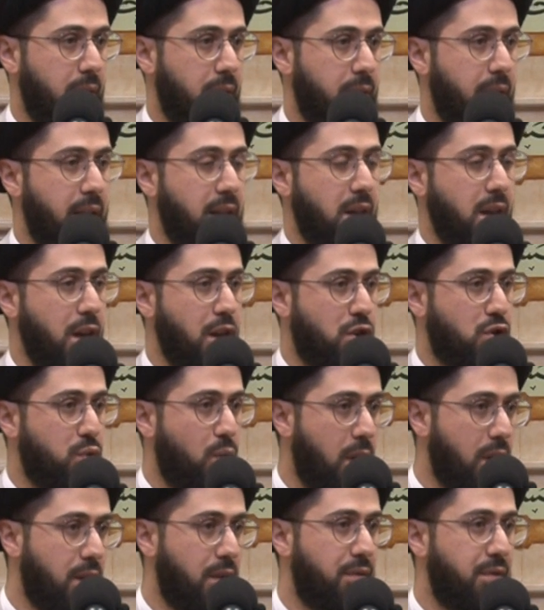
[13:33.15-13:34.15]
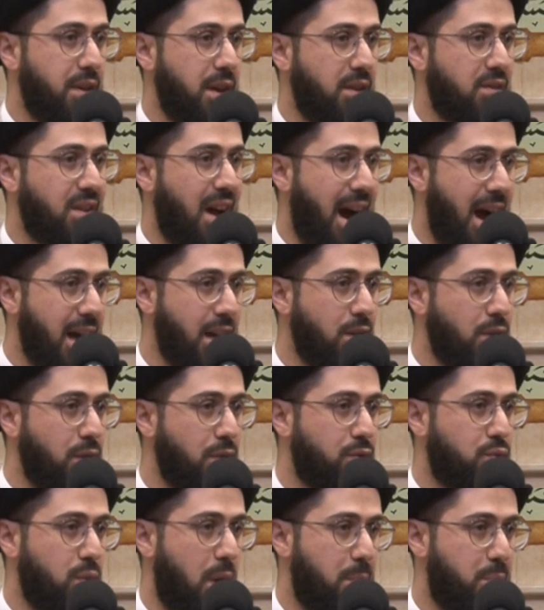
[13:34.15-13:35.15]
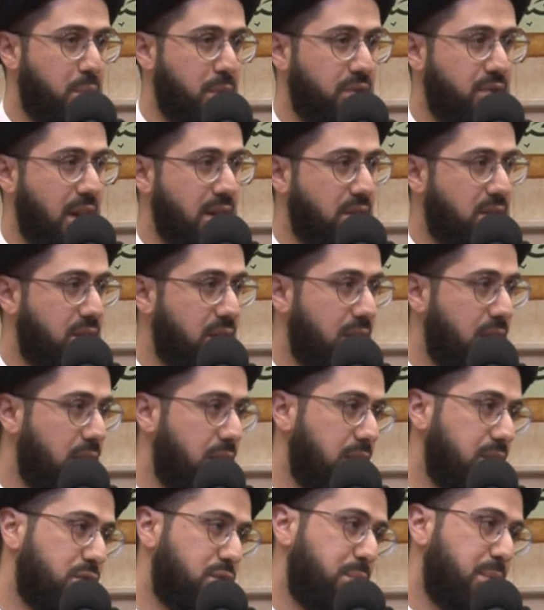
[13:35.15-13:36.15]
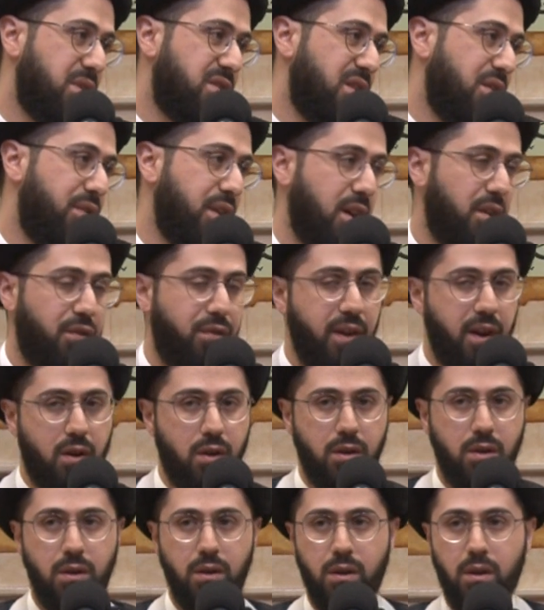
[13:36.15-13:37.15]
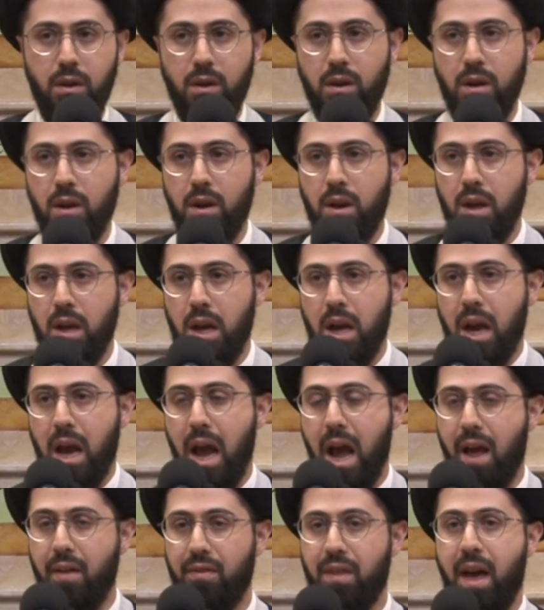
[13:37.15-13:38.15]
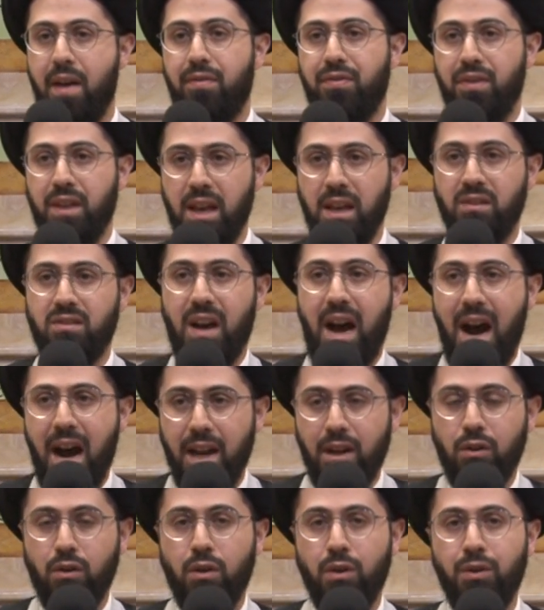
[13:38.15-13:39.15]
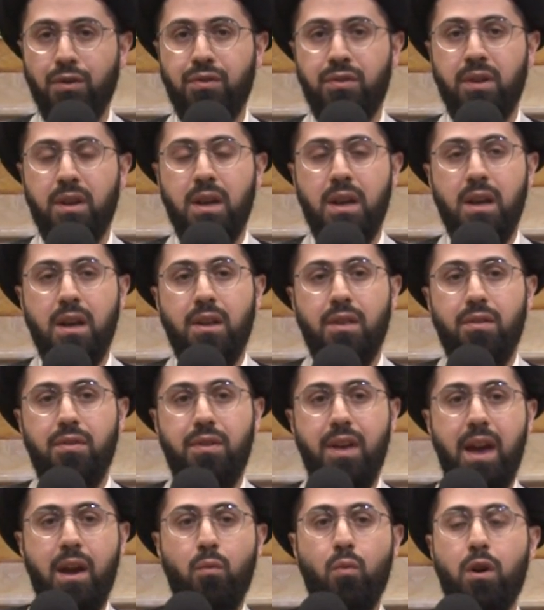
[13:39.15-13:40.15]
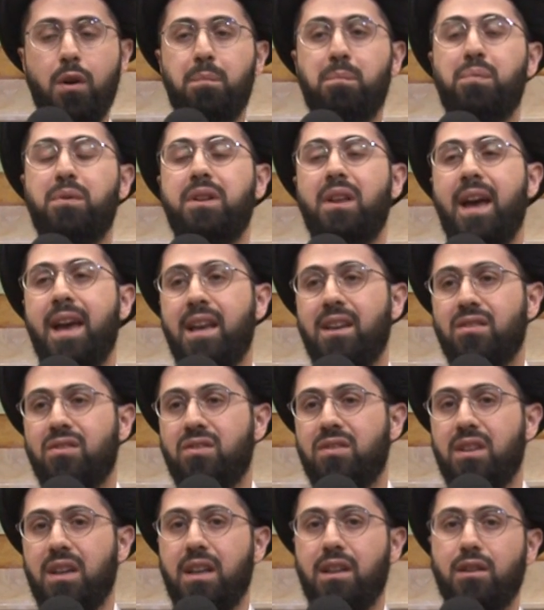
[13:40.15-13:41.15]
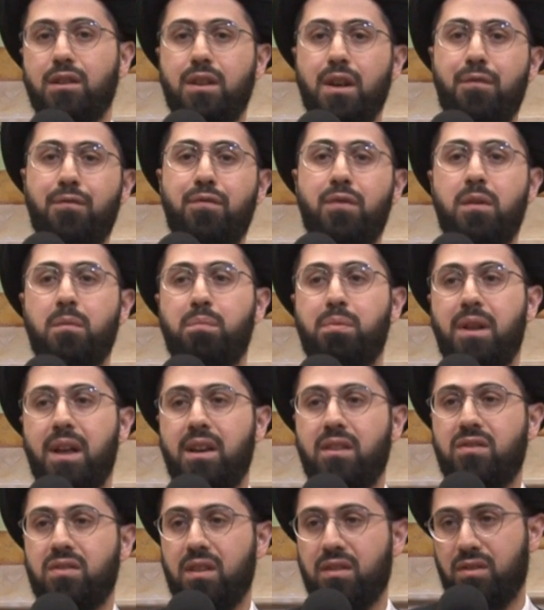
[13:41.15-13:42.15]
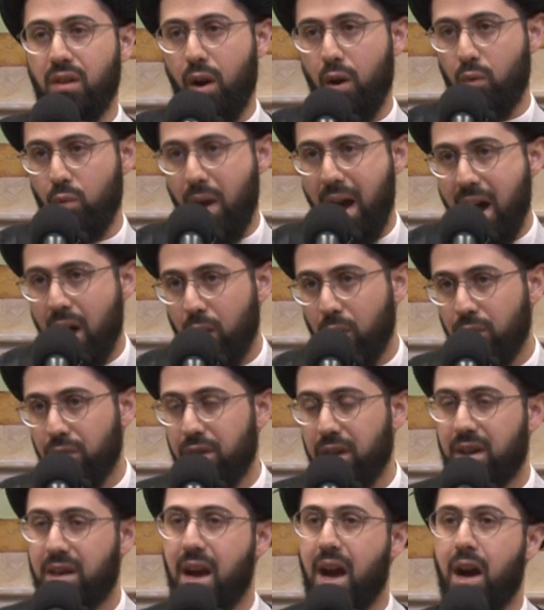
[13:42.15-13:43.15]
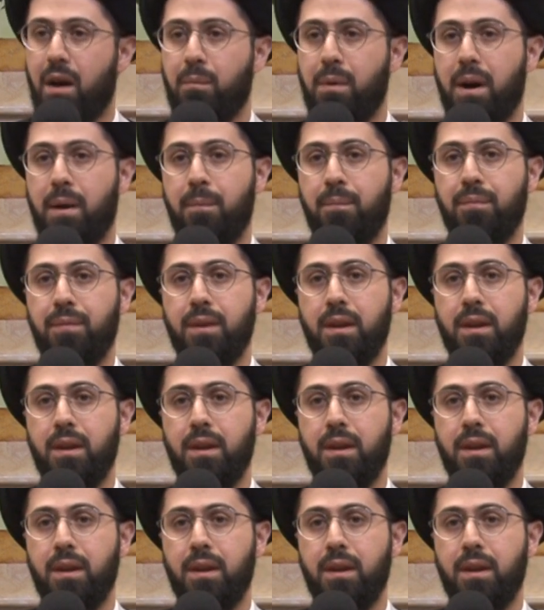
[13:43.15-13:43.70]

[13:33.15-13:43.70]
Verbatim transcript: That each one of these idols represented specific figure, and that these idols they were placed in different places around the Kaaba.